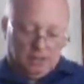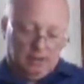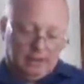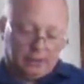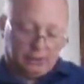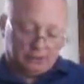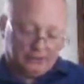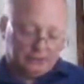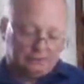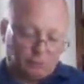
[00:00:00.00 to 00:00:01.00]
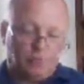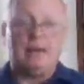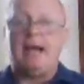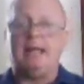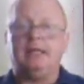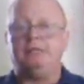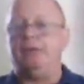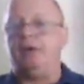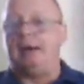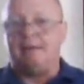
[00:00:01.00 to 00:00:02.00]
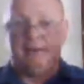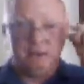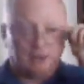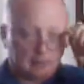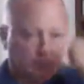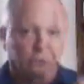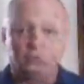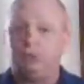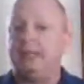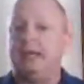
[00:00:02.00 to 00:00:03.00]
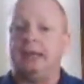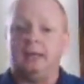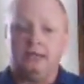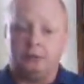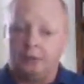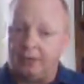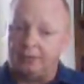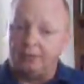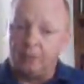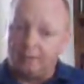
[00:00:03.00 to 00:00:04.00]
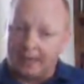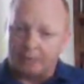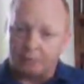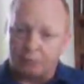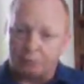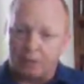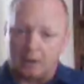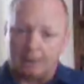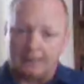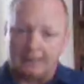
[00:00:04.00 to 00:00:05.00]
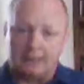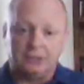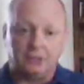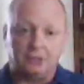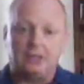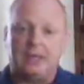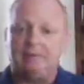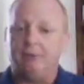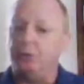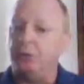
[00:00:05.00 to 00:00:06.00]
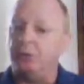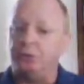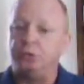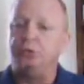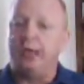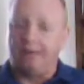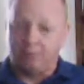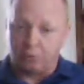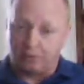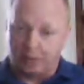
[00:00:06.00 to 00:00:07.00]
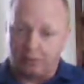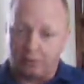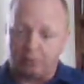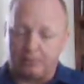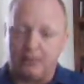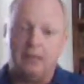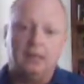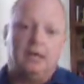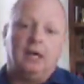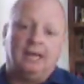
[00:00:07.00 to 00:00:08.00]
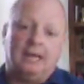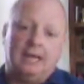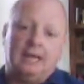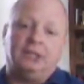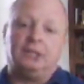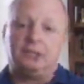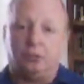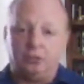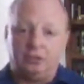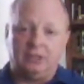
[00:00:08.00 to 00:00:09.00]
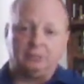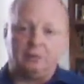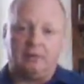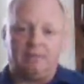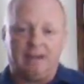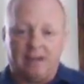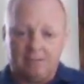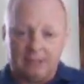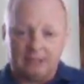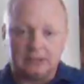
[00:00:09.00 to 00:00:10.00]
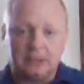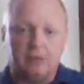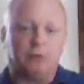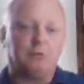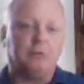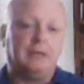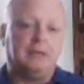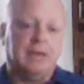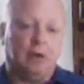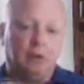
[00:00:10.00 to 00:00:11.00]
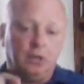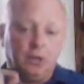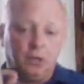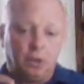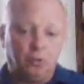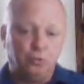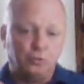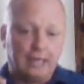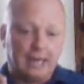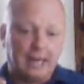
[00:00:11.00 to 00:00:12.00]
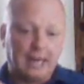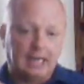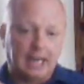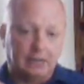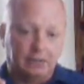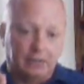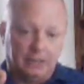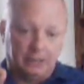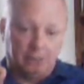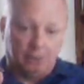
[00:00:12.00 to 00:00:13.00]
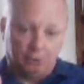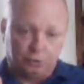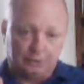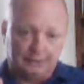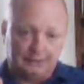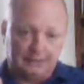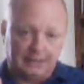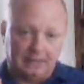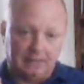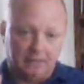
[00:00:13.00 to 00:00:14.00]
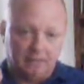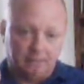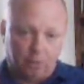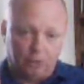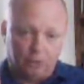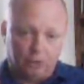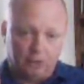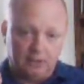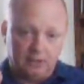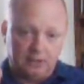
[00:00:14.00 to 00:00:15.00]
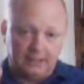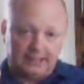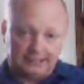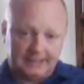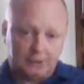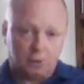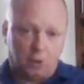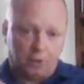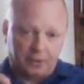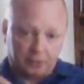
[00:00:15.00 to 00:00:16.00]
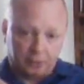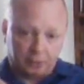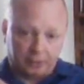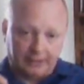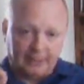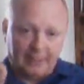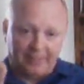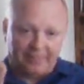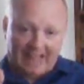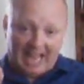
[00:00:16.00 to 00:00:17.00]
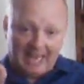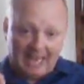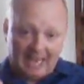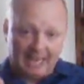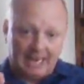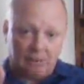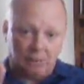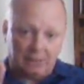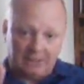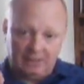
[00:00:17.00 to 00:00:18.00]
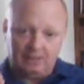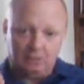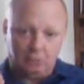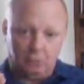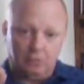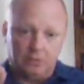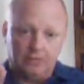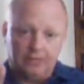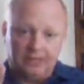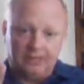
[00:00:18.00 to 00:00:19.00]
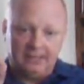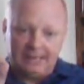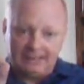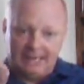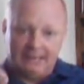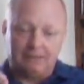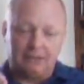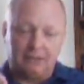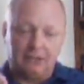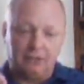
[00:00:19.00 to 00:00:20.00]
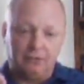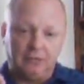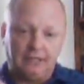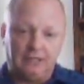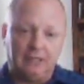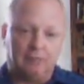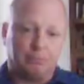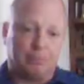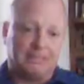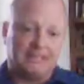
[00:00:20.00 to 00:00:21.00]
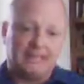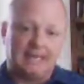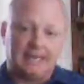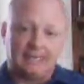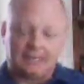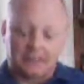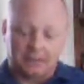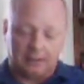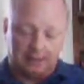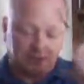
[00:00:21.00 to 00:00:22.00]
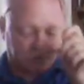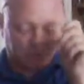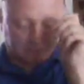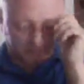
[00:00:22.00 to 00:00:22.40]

All right, quotations formatting. If you don't have any direct quotes, you can't get any credit for formatting quotes properly because you'll have no quotes to have formatted properly. Again, I just told you this probably 5 minutes ago. I'll repeat it now. Use that handout in the poetry essay folder that says quoting poetry. That handout will give you the exact information you need to get a perfect 10 out of 10 on this.